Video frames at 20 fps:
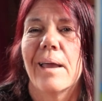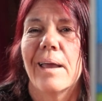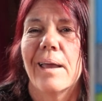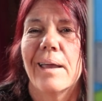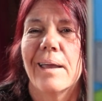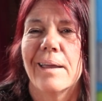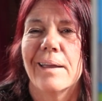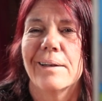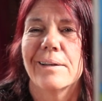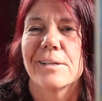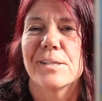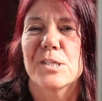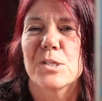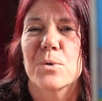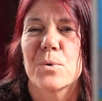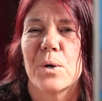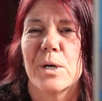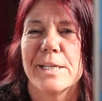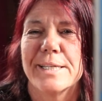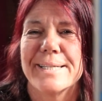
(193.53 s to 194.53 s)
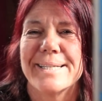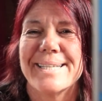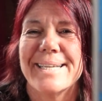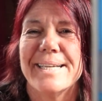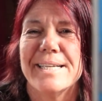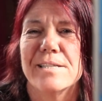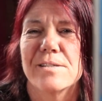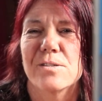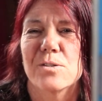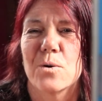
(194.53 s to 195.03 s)
and it's quite
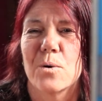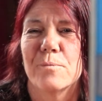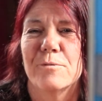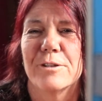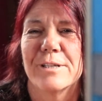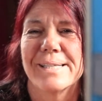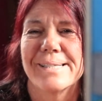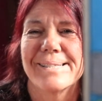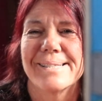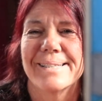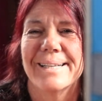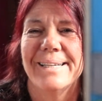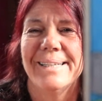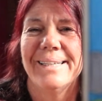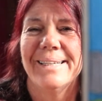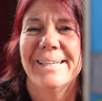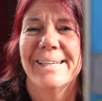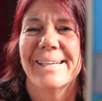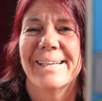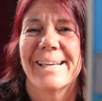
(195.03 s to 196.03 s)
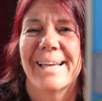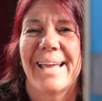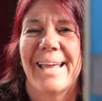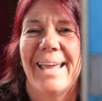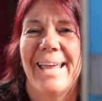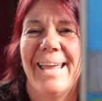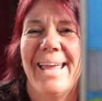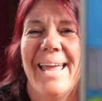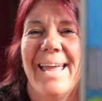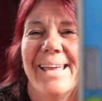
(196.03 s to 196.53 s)
intense, obviously,
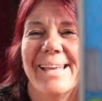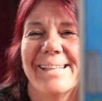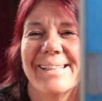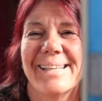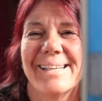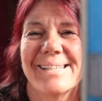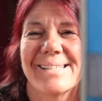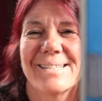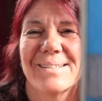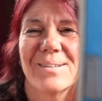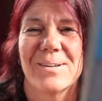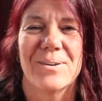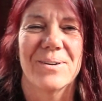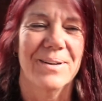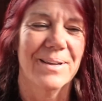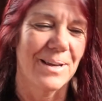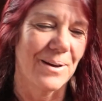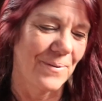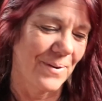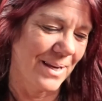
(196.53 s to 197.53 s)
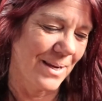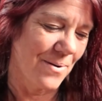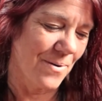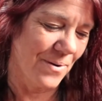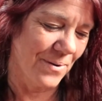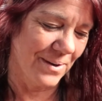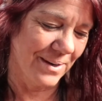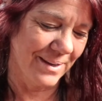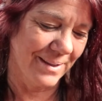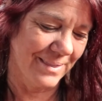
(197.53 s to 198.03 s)
and there's a lot going
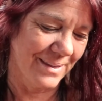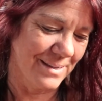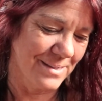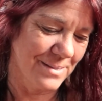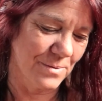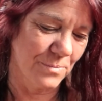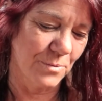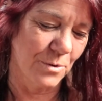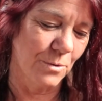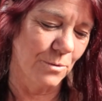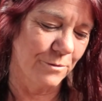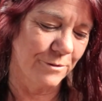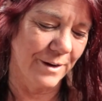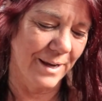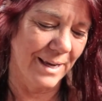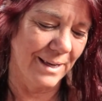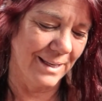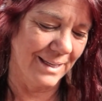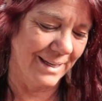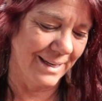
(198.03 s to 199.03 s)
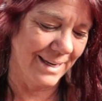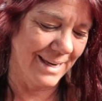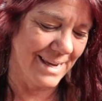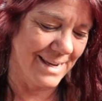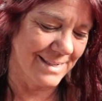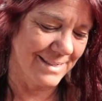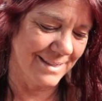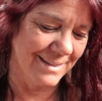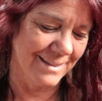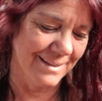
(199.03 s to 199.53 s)
on, and there's a wolf howling
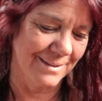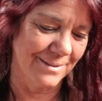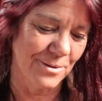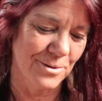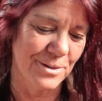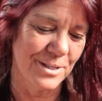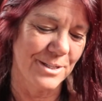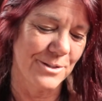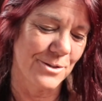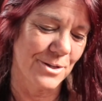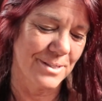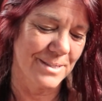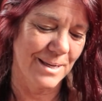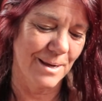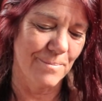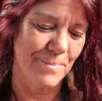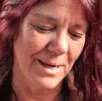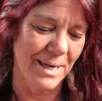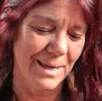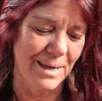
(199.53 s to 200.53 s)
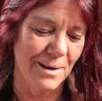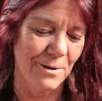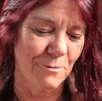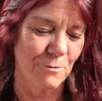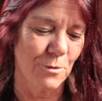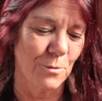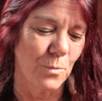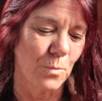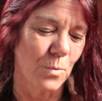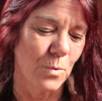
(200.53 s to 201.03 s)
at it and creatures coming out of
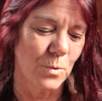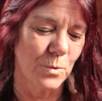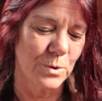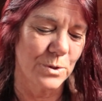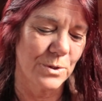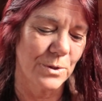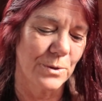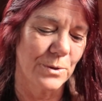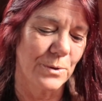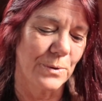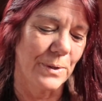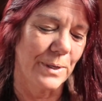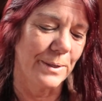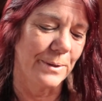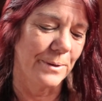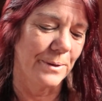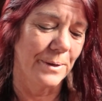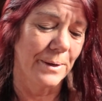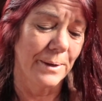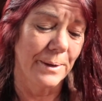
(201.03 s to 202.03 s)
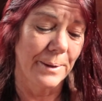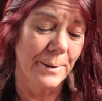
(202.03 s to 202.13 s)
the water, and